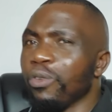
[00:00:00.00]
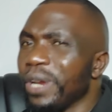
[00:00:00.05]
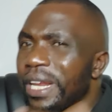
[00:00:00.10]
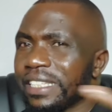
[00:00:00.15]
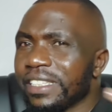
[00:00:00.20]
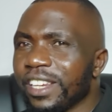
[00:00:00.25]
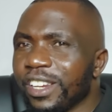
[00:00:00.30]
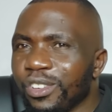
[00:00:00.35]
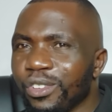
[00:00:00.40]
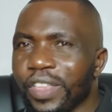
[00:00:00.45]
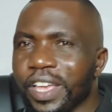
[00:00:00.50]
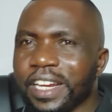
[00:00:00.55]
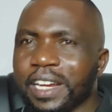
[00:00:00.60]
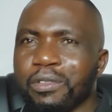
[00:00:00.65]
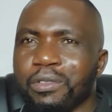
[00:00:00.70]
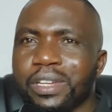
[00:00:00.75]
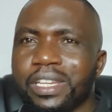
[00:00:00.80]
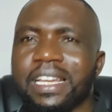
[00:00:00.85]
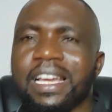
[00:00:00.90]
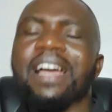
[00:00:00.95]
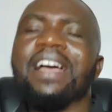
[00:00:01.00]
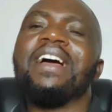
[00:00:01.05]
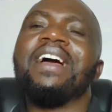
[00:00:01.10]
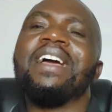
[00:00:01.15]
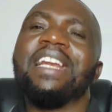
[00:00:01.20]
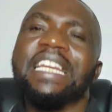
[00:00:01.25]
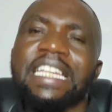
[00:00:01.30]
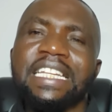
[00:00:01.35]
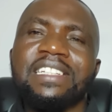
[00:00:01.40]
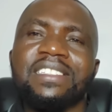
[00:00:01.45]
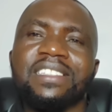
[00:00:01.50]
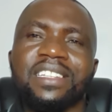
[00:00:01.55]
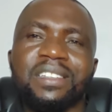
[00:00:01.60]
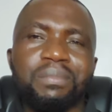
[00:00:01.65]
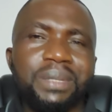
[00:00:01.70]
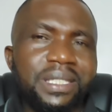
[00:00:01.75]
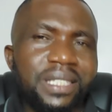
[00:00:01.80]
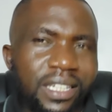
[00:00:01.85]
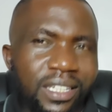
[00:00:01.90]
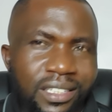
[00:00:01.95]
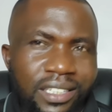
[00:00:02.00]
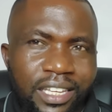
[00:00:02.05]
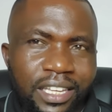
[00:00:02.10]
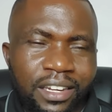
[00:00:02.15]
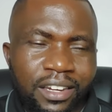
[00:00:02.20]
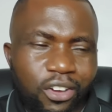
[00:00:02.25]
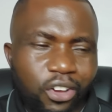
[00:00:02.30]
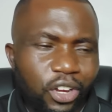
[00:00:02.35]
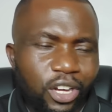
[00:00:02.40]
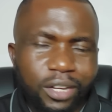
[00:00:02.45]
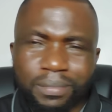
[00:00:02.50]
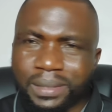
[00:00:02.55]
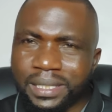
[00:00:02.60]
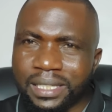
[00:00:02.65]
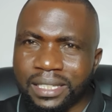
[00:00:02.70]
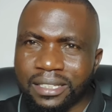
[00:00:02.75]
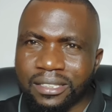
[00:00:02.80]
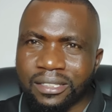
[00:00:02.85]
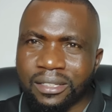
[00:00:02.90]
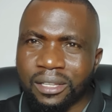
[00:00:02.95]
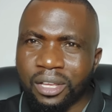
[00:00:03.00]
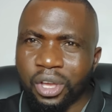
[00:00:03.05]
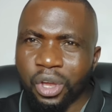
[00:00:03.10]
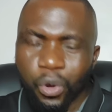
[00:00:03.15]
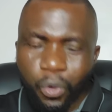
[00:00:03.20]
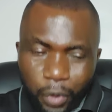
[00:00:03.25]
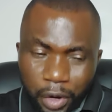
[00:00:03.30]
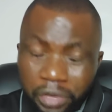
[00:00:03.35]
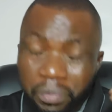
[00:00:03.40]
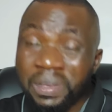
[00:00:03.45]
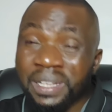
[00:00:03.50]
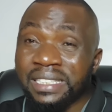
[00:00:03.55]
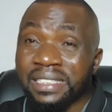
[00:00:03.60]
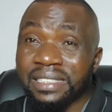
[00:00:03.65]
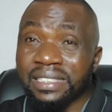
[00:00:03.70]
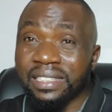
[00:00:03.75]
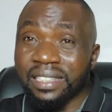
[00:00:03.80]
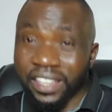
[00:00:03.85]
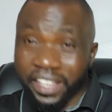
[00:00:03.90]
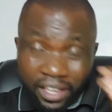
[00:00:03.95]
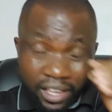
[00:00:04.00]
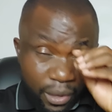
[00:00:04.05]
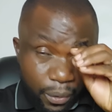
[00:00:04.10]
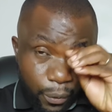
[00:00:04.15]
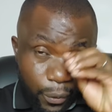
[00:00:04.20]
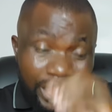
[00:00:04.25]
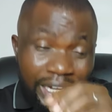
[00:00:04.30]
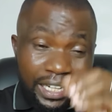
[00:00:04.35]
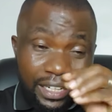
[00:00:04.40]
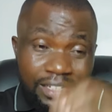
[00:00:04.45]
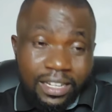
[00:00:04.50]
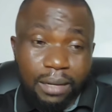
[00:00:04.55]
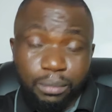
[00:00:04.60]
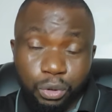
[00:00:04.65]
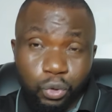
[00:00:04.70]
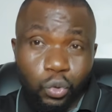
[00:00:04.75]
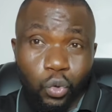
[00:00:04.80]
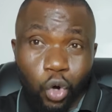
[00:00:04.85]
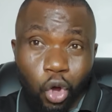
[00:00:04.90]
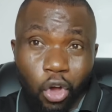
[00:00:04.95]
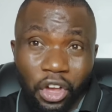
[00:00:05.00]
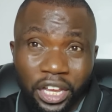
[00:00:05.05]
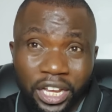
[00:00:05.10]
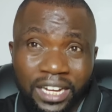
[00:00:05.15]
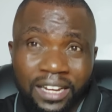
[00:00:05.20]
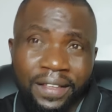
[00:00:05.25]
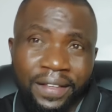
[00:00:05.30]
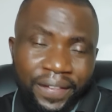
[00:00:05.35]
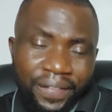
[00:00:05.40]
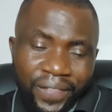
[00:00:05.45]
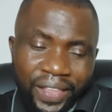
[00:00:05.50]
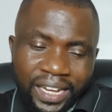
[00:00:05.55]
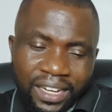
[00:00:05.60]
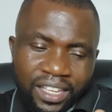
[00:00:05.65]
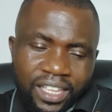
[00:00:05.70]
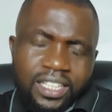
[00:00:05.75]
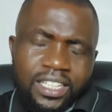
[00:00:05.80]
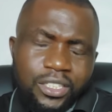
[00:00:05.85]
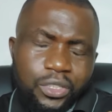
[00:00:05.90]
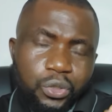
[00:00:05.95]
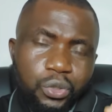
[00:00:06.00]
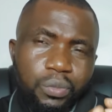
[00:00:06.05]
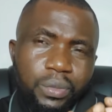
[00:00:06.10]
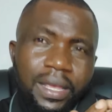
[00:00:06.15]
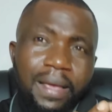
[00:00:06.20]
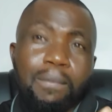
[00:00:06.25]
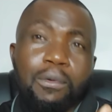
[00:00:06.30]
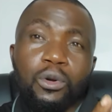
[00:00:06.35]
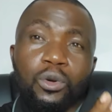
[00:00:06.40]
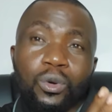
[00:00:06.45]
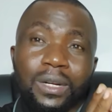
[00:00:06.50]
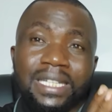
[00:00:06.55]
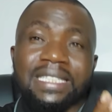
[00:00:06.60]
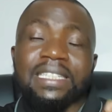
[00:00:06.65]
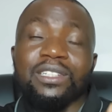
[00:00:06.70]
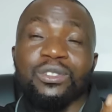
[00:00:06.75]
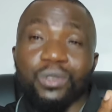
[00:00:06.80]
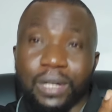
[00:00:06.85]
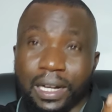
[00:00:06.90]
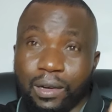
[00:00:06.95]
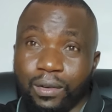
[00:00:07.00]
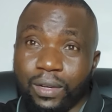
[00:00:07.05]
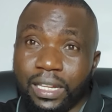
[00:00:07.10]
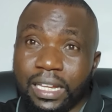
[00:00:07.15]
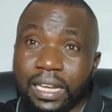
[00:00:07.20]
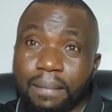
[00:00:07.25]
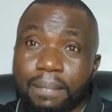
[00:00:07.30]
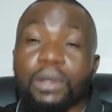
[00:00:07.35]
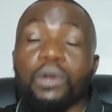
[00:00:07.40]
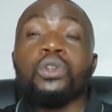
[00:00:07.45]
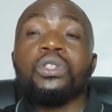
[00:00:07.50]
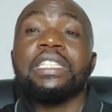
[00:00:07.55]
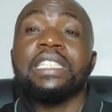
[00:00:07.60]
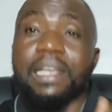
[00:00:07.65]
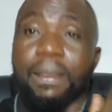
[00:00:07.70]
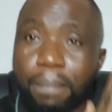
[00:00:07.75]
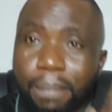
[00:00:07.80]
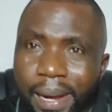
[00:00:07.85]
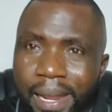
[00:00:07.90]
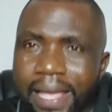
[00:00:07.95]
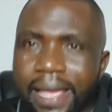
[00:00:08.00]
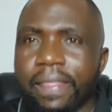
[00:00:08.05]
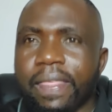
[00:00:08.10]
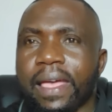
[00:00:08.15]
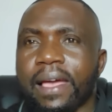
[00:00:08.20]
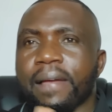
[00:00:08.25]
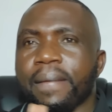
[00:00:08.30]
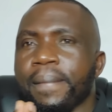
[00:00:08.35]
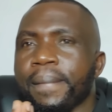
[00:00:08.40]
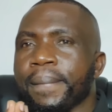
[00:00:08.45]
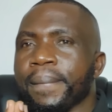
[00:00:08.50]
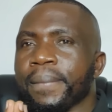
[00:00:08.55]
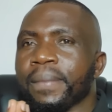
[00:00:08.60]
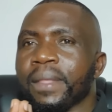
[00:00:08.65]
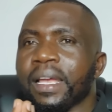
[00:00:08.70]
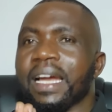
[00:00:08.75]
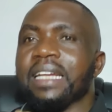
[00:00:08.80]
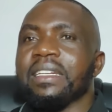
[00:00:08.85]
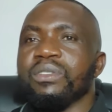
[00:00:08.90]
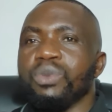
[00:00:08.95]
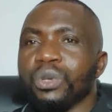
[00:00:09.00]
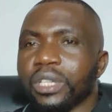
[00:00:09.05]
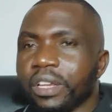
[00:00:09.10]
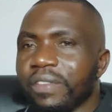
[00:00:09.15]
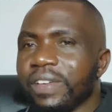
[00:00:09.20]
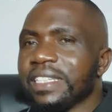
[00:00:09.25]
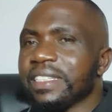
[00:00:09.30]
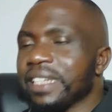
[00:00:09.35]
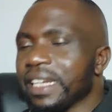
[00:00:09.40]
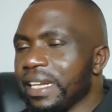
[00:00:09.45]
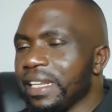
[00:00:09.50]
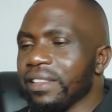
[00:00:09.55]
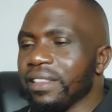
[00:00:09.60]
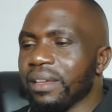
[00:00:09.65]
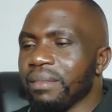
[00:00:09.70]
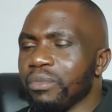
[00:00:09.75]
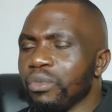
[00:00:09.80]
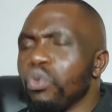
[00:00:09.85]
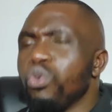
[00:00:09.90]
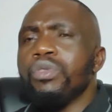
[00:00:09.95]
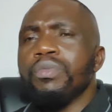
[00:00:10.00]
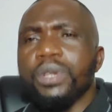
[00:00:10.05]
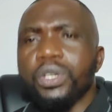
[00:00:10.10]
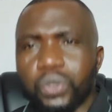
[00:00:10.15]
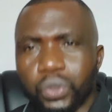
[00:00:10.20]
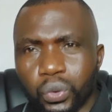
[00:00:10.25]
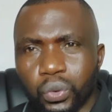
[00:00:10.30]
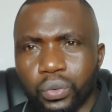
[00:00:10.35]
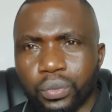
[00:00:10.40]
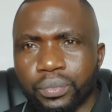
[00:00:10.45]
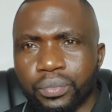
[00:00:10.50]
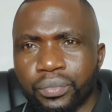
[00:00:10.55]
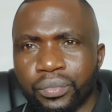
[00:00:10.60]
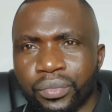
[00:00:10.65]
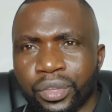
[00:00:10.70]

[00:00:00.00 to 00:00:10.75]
Who doesn't know that Raila Odinga deals in business, in oil business? Which means when it comes to oil, then Kenyans should be able to listen to Raila Odinga because he's a player there. And whatever he's telling them could be true.